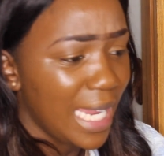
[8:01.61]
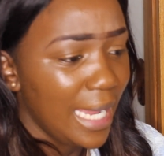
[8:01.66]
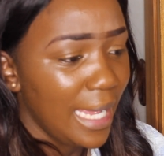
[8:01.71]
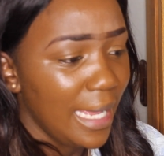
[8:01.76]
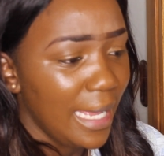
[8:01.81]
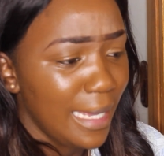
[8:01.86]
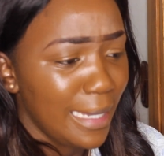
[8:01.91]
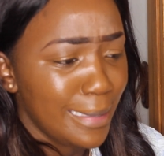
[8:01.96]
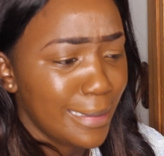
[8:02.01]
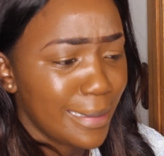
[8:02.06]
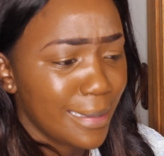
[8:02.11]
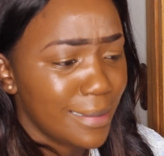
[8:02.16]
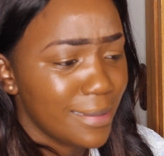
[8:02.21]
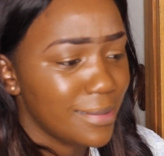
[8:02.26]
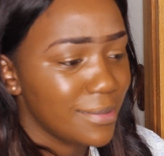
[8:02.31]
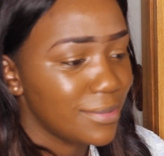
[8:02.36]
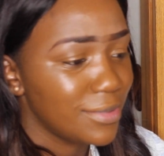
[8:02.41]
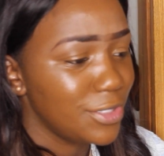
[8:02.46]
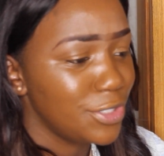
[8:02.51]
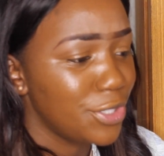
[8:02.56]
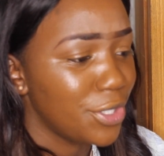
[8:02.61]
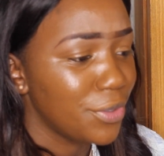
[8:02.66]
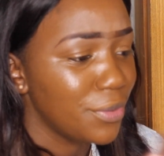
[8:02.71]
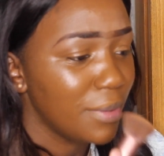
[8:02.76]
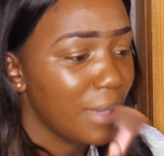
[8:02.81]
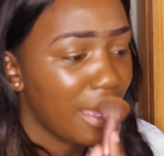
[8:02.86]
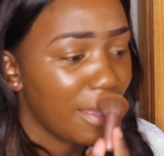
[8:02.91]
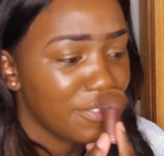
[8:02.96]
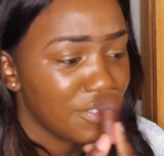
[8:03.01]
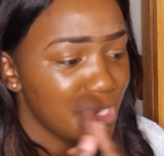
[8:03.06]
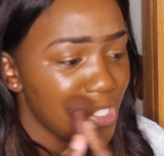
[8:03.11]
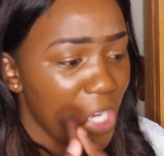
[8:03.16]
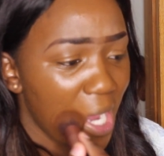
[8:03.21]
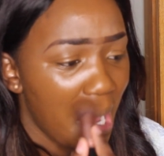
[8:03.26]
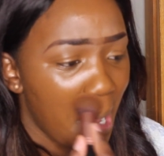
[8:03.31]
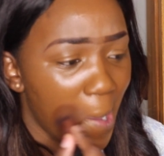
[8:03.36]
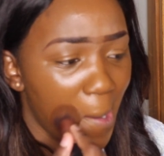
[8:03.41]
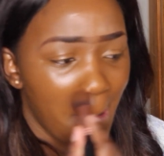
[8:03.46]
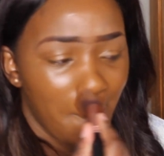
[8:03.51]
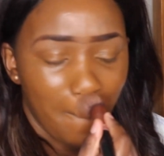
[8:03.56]
and, you know, have a
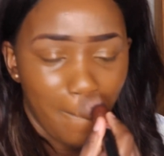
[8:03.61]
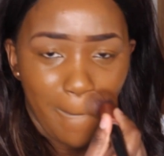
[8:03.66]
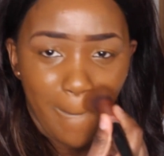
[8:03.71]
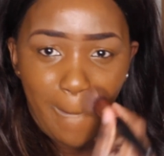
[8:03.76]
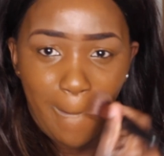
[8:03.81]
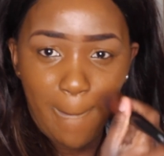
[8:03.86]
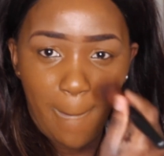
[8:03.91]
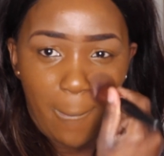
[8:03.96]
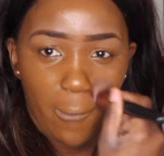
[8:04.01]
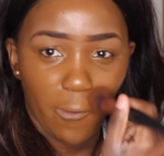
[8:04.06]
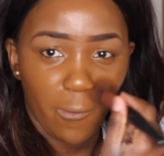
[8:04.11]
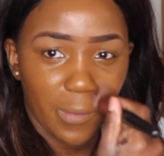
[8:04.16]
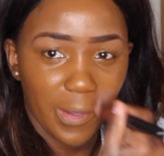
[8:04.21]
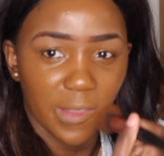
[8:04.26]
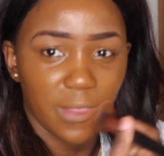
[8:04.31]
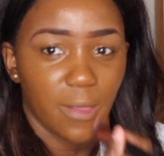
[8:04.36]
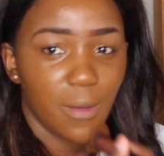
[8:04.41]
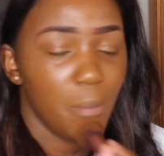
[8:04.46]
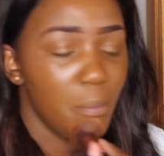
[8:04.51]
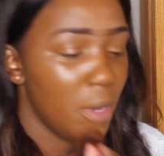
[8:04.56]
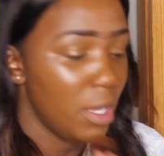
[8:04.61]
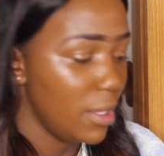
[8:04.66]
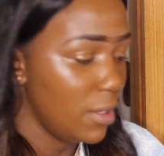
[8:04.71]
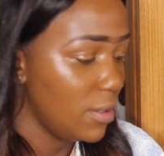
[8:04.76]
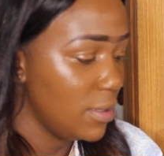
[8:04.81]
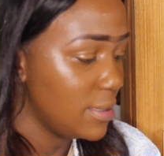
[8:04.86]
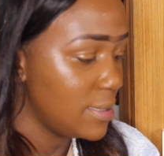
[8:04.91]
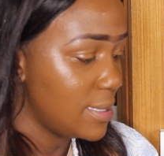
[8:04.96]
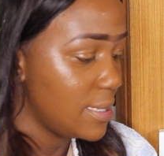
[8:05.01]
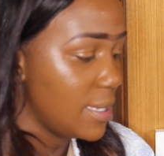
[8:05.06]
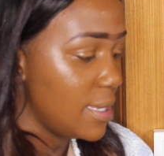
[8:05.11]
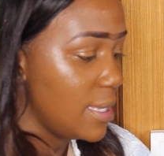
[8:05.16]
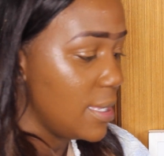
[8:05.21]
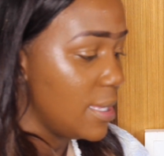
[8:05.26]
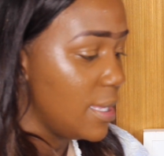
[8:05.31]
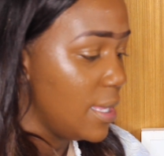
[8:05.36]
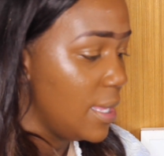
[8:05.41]
chat with my auntie.